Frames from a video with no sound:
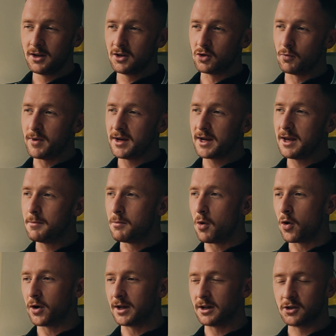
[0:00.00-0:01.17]
So making
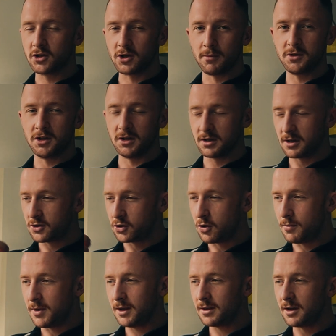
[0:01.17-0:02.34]
morning assumptions,
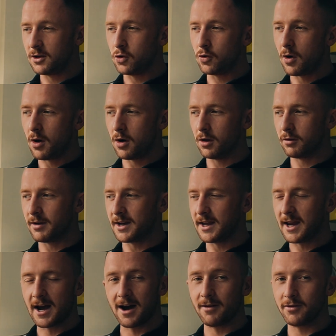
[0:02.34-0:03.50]
assuming that you
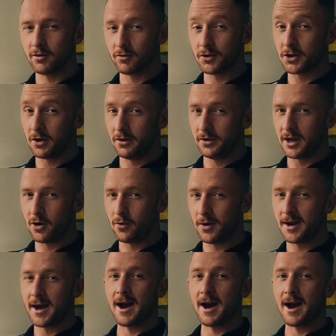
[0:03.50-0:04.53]
already have the result now and